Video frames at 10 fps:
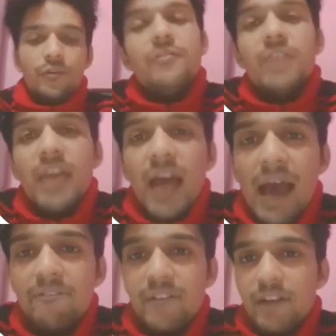where we
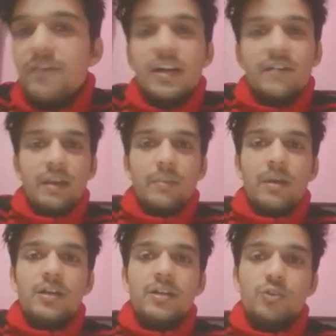have different
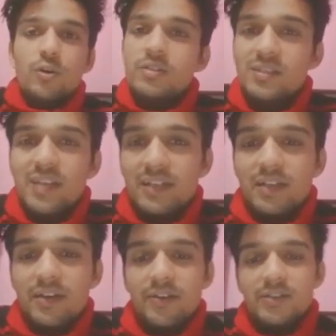availability zones
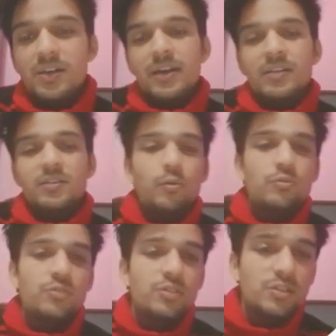inside the region. Let us
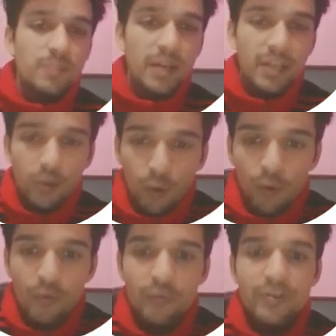suppose this is my
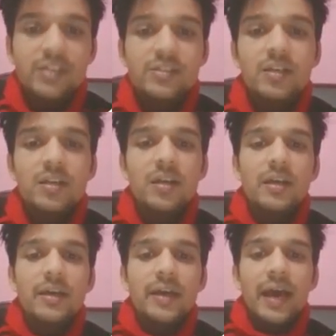whole region
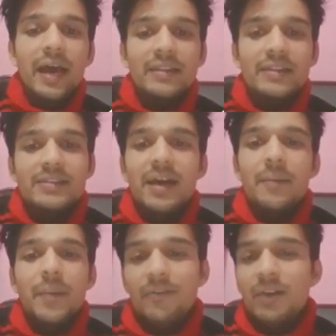and these
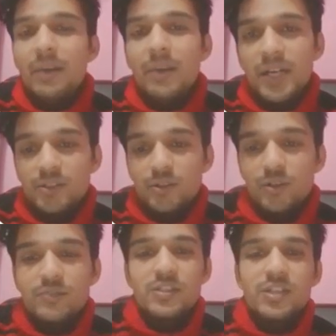are my availability
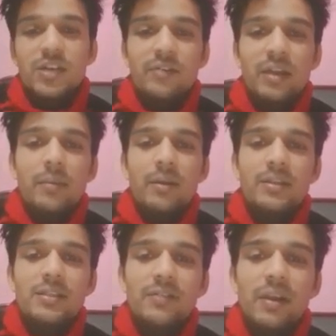zones which are
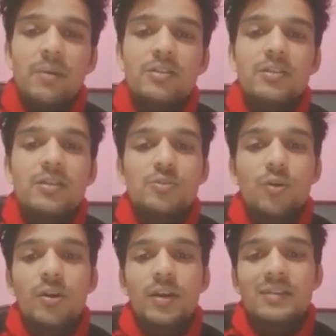available. This availability
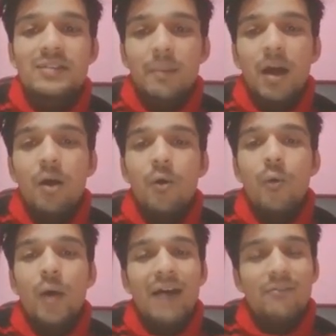zone is
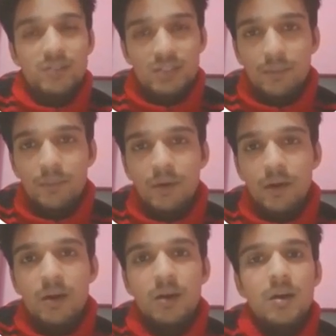somehow having
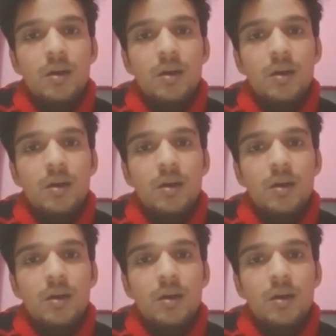some